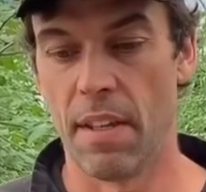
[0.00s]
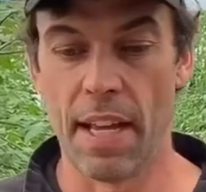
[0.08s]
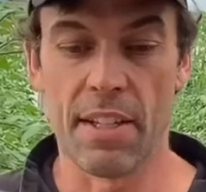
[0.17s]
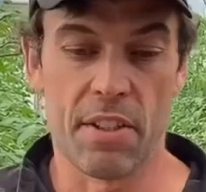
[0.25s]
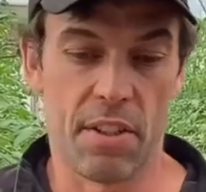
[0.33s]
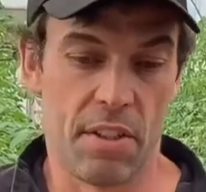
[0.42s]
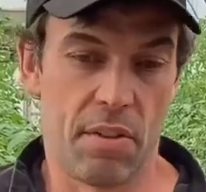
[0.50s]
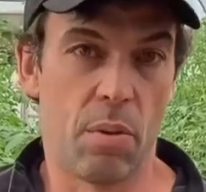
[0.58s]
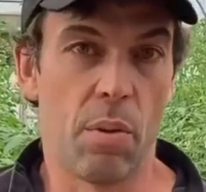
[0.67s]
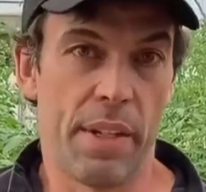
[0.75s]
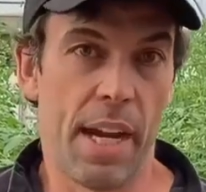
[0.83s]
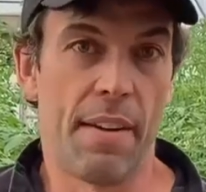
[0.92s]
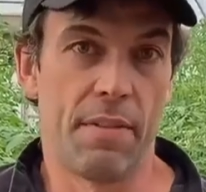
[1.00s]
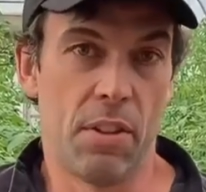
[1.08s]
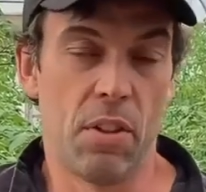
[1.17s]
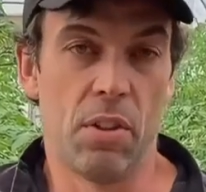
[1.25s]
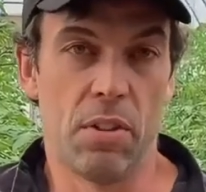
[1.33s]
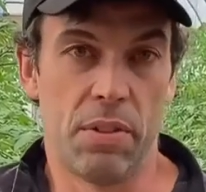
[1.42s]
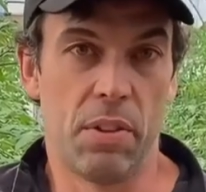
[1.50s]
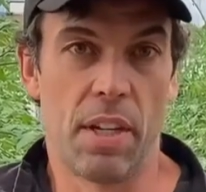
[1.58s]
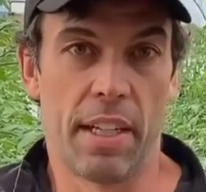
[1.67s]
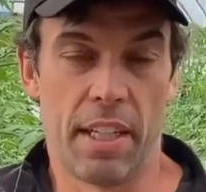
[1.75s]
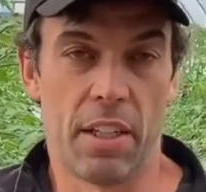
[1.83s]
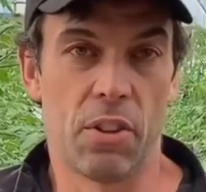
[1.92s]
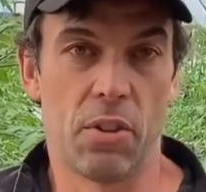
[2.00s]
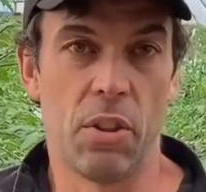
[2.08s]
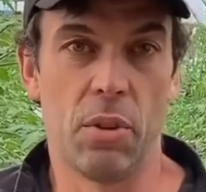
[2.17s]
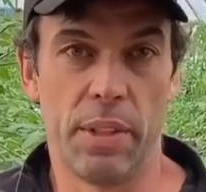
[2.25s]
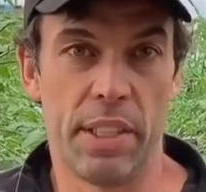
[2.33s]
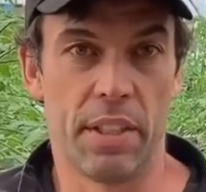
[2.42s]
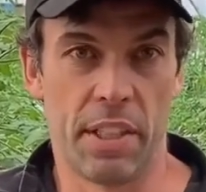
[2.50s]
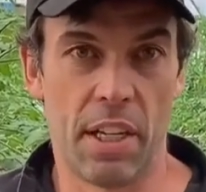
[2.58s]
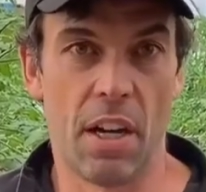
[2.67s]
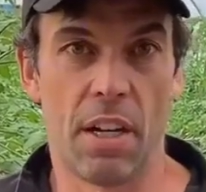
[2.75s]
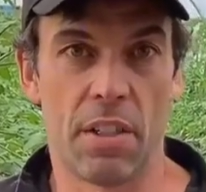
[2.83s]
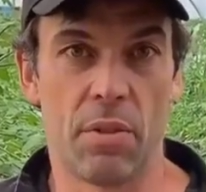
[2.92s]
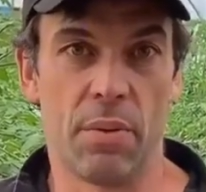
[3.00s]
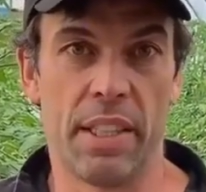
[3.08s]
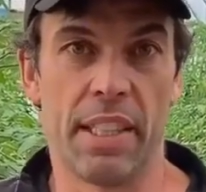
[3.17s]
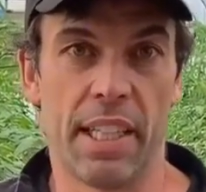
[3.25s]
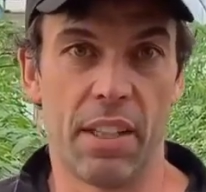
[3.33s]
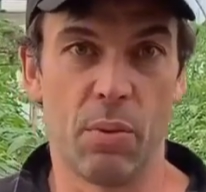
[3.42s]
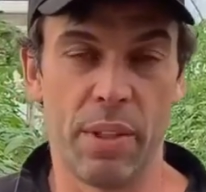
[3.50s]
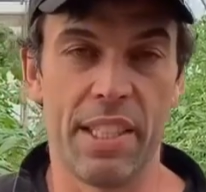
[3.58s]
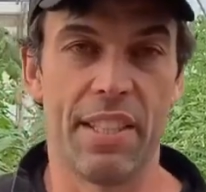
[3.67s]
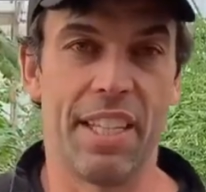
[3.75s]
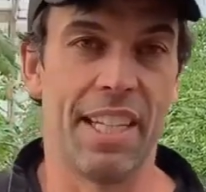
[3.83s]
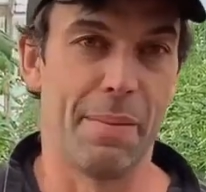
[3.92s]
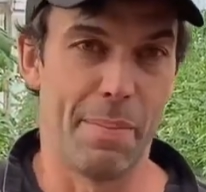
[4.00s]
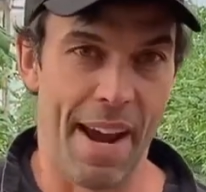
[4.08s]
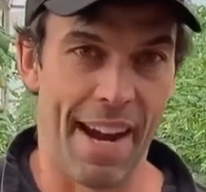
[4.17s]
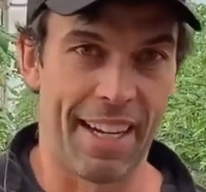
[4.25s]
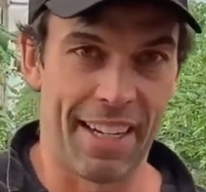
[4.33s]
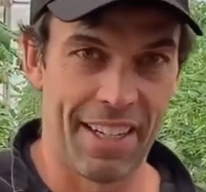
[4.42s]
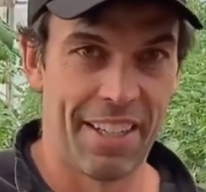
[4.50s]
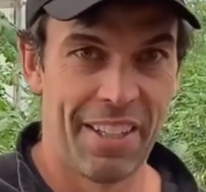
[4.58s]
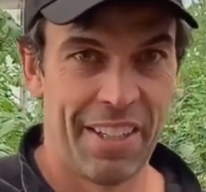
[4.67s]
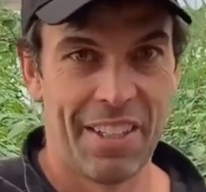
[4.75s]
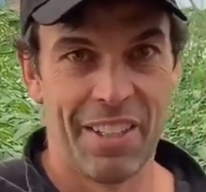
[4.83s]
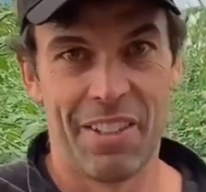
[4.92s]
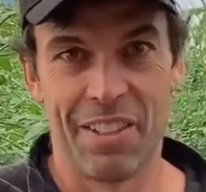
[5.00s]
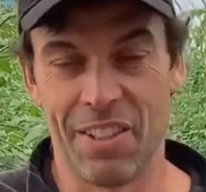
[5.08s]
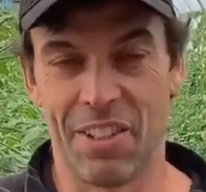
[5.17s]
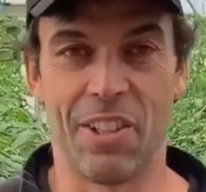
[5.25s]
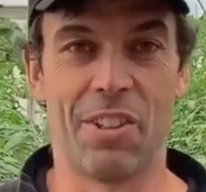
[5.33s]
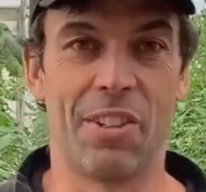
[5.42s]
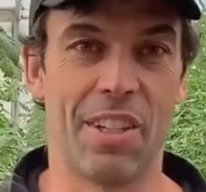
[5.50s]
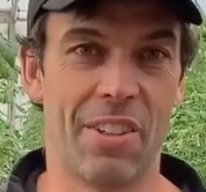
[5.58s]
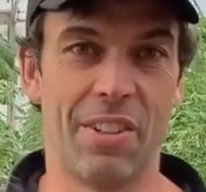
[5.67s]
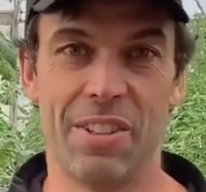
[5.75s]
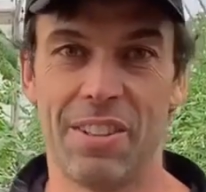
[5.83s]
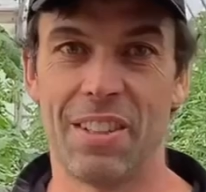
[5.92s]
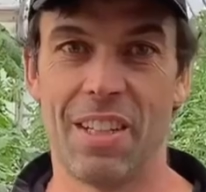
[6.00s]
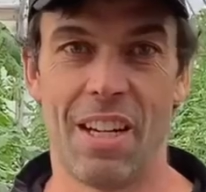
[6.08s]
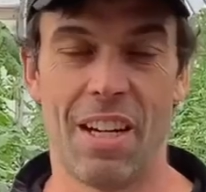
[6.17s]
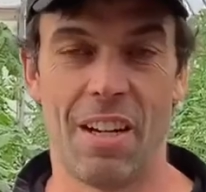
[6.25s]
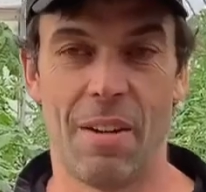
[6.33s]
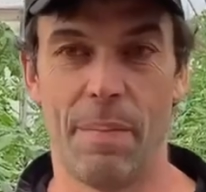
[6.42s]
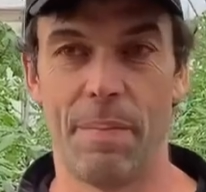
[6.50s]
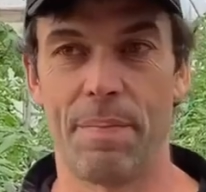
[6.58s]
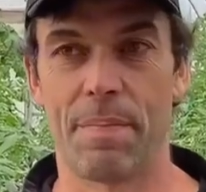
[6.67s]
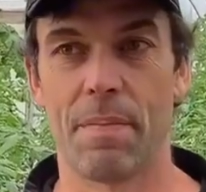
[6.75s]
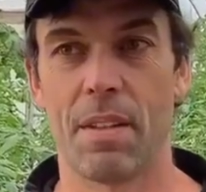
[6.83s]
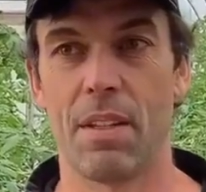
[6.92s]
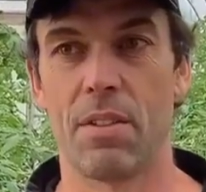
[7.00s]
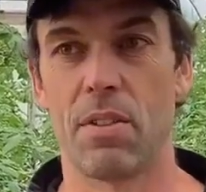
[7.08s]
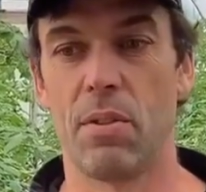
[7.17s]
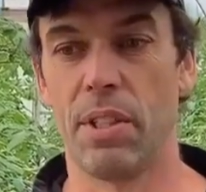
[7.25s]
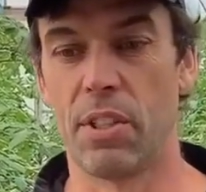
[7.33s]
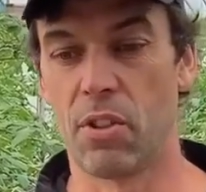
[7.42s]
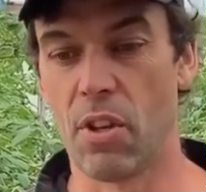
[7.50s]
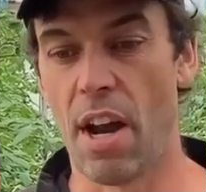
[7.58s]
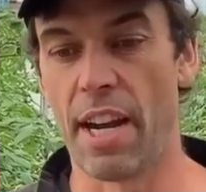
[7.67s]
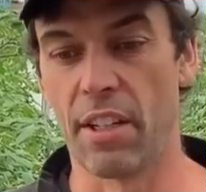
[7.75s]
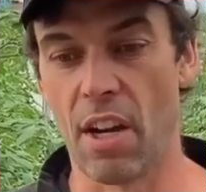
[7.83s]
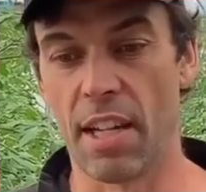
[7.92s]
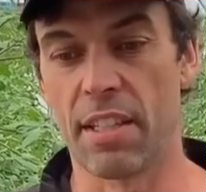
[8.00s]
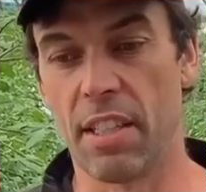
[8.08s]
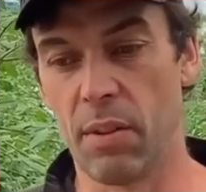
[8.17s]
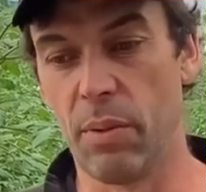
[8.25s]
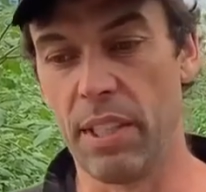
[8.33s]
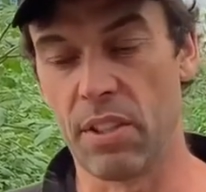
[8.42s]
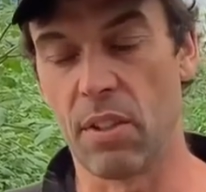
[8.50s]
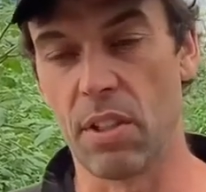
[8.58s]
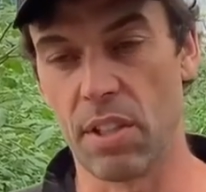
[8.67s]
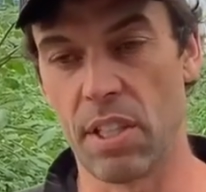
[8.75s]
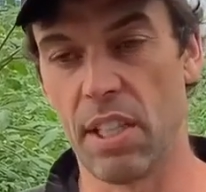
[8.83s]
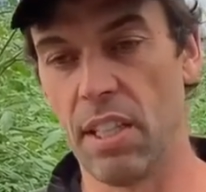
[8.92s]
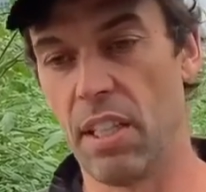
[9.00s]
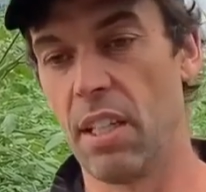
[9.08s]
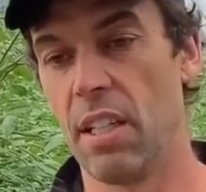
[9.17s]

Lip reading: that's what we have to do if we want to get control of weeds and carrots. We need to get the weed seed bank zeroed out. So we try not to let weeds go to seed,